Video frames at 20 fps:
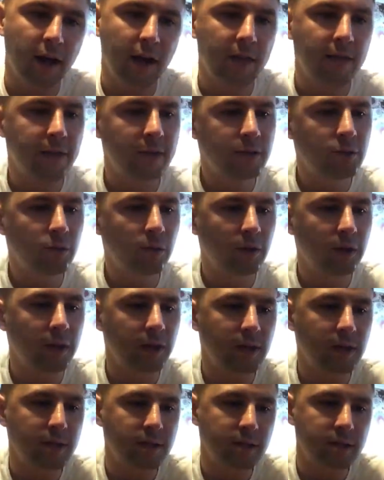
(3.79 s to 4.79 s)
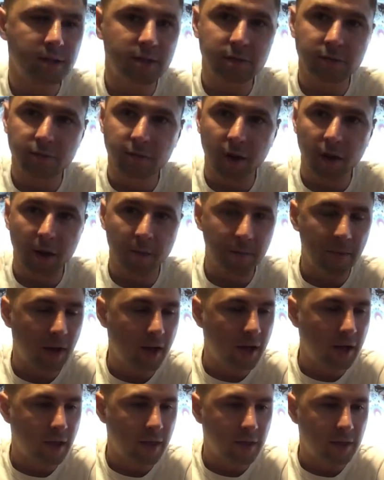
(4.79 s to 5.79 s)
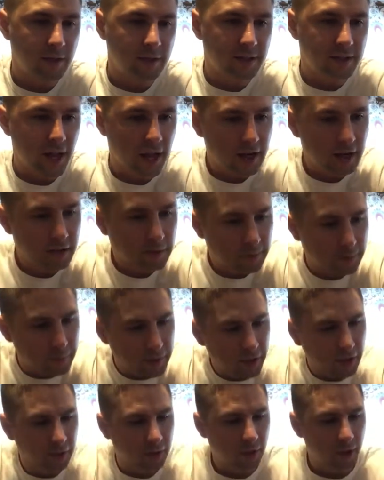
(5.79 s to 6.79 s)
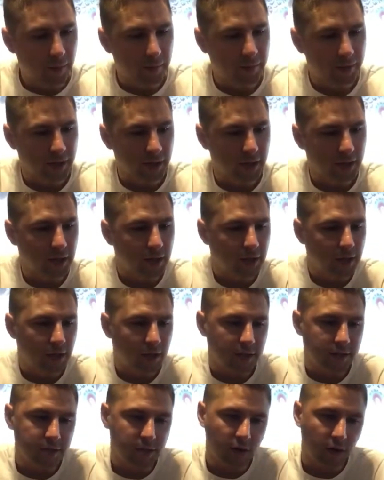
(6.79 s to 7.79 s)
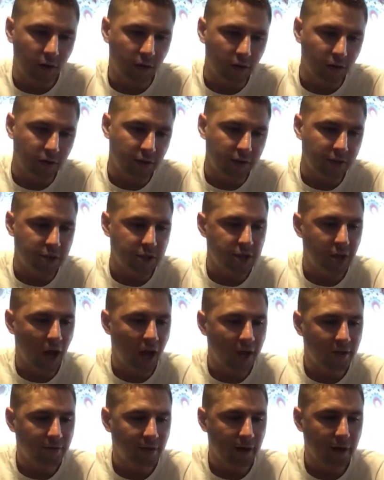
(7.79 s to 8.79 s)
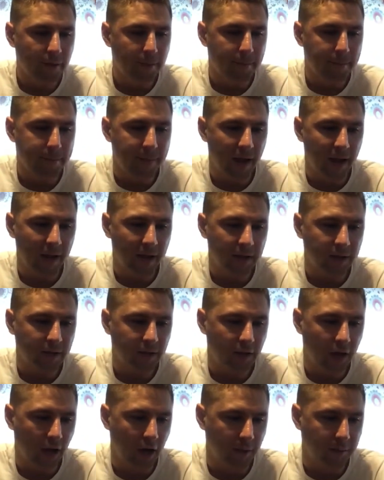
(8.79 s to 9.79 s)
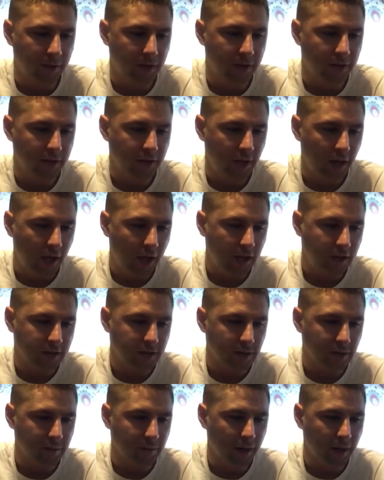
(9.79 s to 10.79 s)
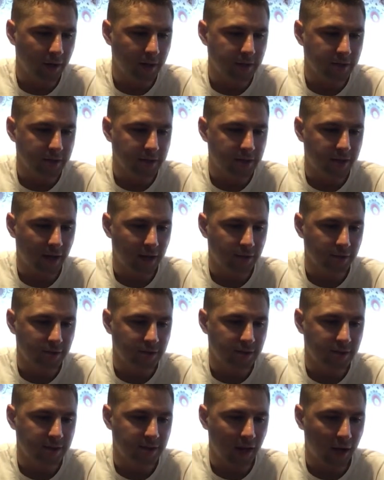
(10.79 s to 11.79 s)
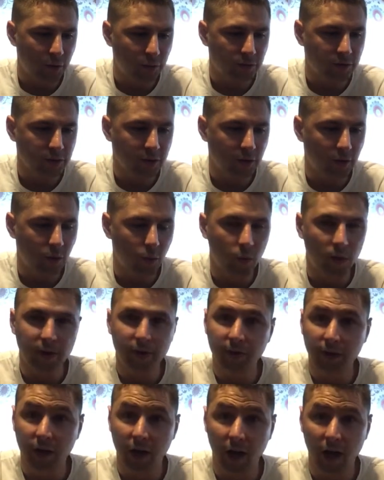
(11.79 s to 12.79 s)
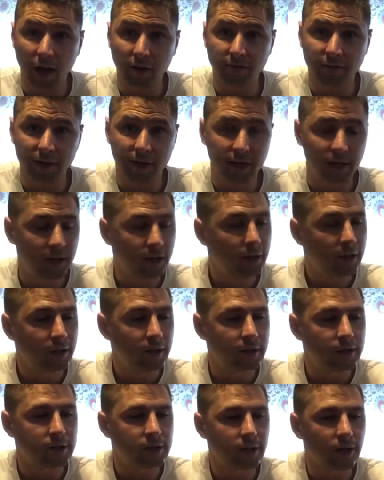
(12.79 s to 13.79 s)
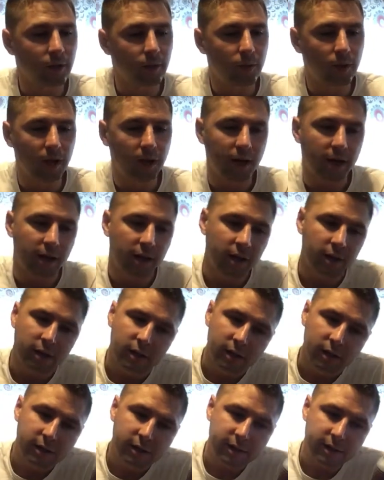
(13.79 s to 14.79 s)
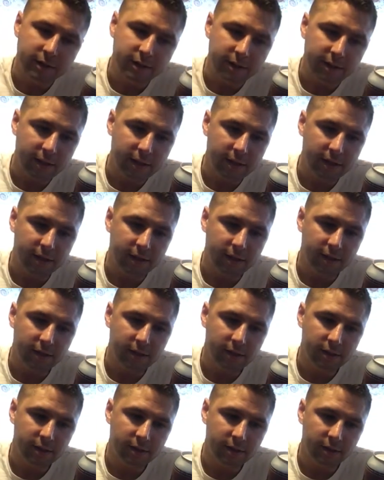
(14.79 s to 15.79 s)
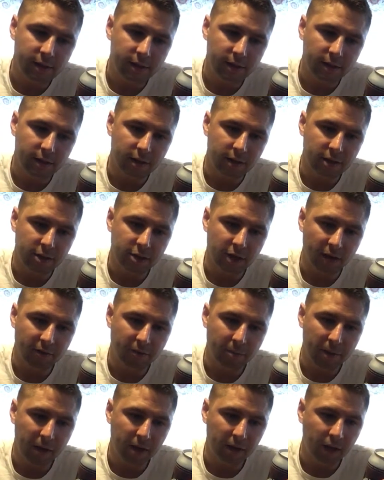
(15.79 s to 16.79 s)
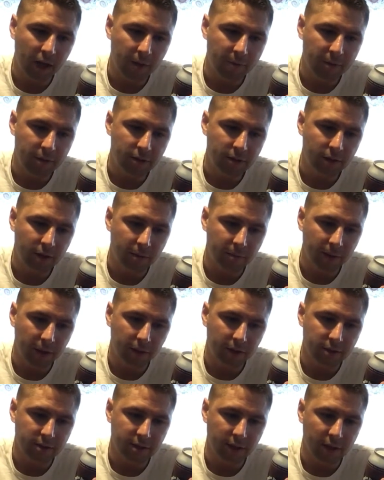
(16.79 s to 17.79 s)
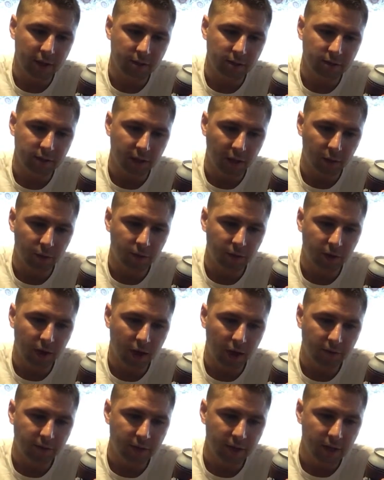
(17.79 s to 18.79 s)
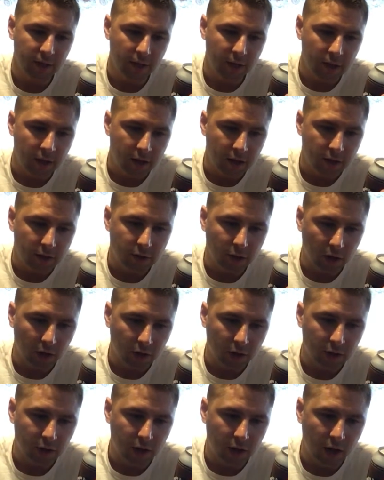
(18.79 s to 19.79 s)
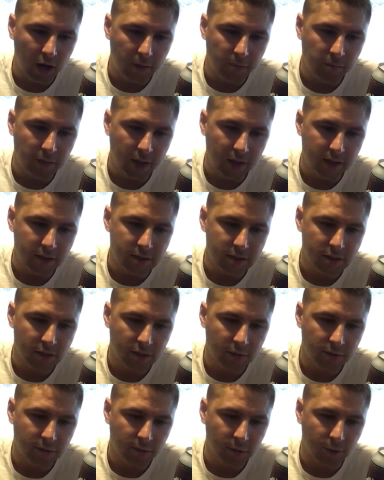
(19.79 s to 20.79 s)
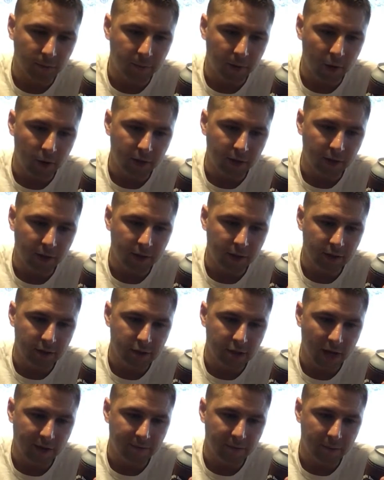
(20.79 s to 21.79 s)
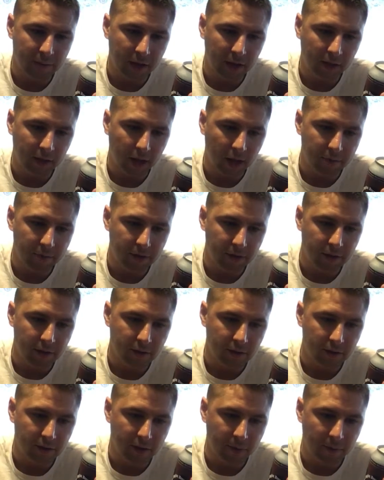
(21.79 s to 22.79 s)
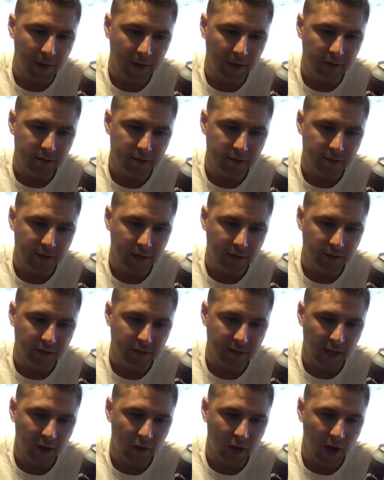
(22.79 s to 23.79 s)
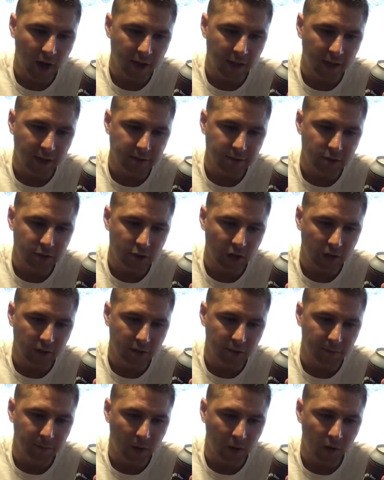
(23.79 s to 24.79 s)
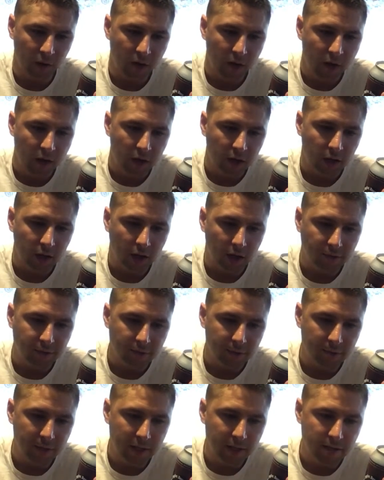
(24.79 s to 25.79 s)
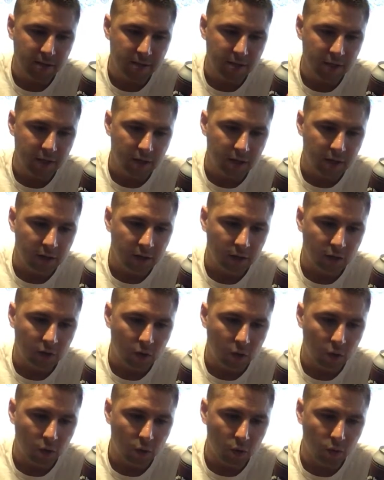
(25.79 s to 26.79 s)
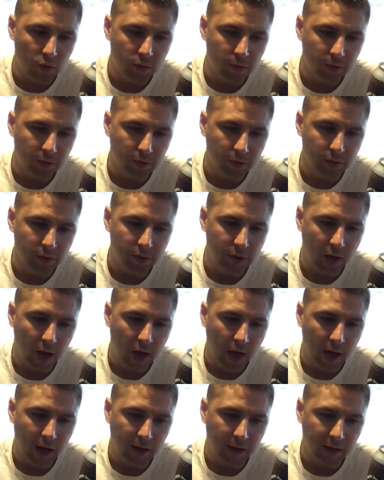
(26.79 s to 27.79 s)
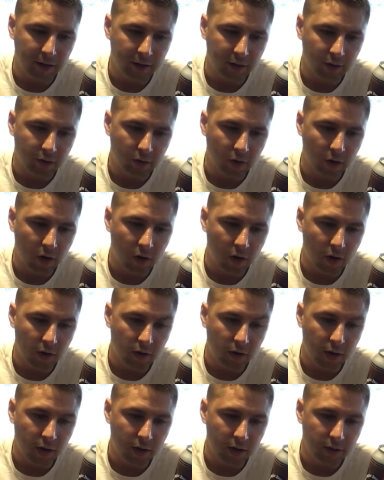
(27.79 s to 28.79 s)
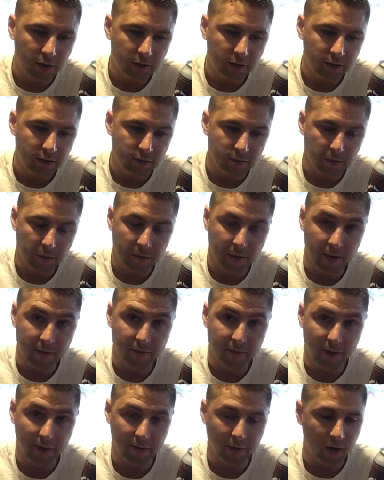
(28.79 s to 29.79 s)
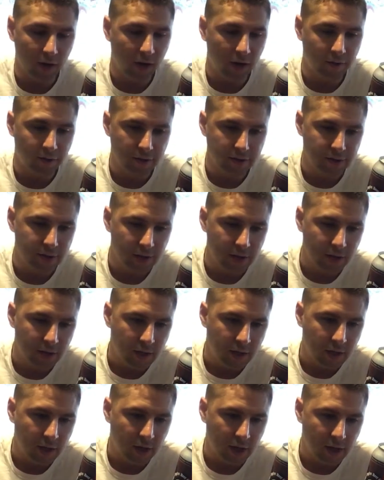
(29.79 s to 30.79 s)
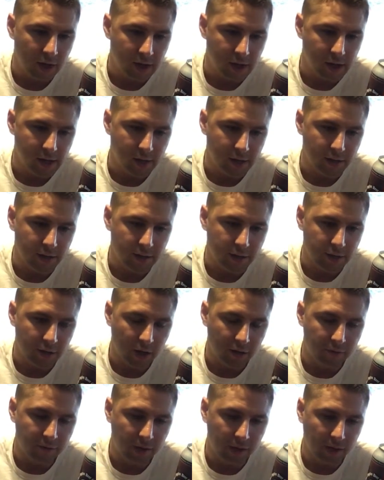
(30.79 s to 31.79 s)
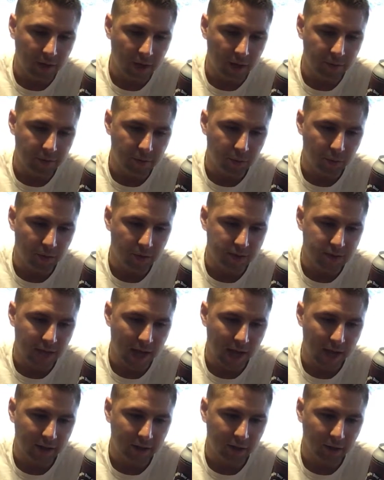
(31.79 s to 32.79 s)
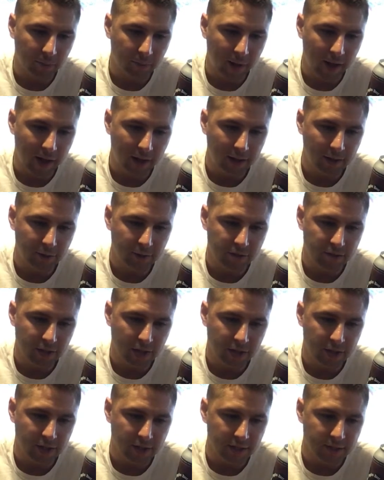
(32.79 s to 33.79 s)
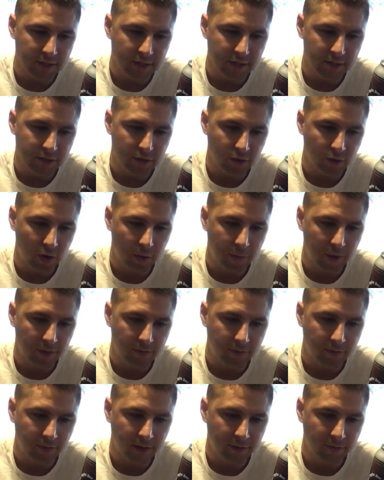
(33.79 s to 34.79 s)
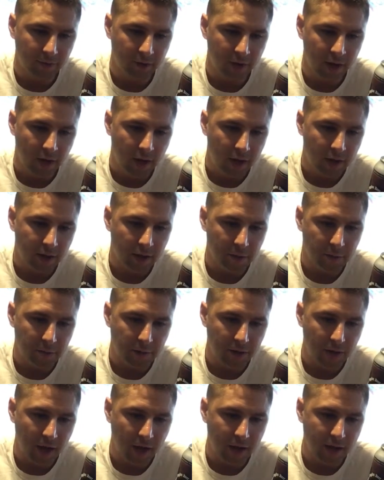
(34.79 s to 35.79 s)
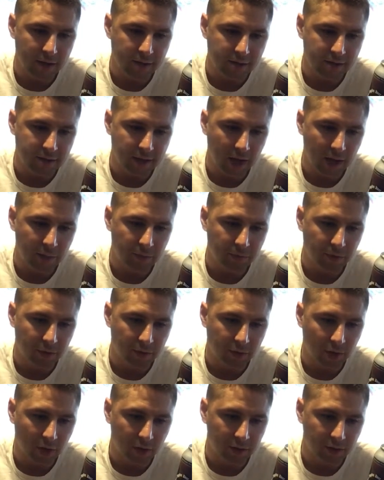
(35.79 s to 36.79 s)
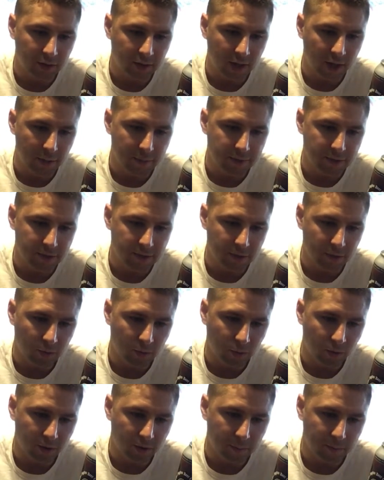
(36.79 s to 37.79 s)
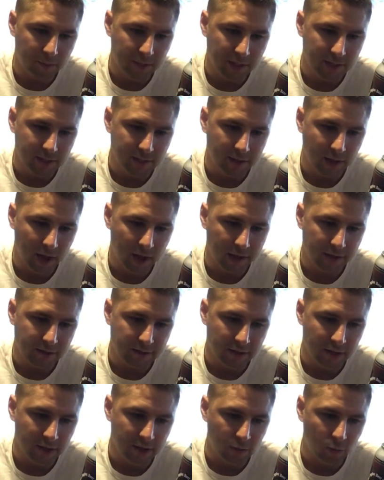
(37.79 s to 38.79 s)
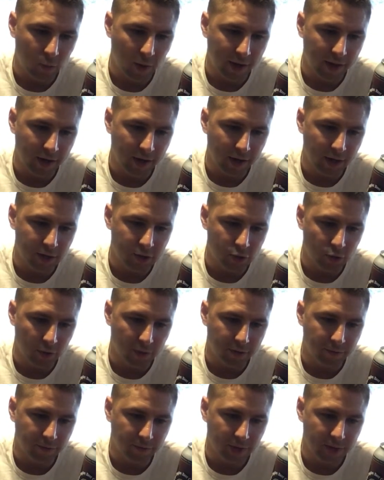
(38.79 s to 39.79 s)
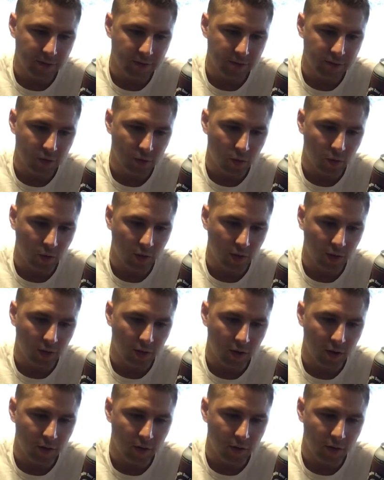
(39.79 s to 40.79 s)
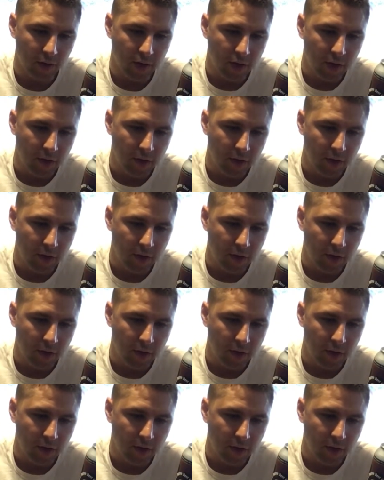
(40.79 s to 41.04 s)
This one is from the Dayton Beer Company. It's called the Java Man Cometh. It's an American style stout with coffee. So says the Java Man Cometh, American style stout with coffee. Dark, complex, foreboding, the Java Man Cometh. The American style stout highlights chocolate malt, coffee beans, cold brewed Highlander grog. It's one of my favorite coffees. The Java Man Cometh will attack your palate with such intense aroma and flavor that you may not escape the dark depths where the beast lies in wait. Enjoy with friends or alone,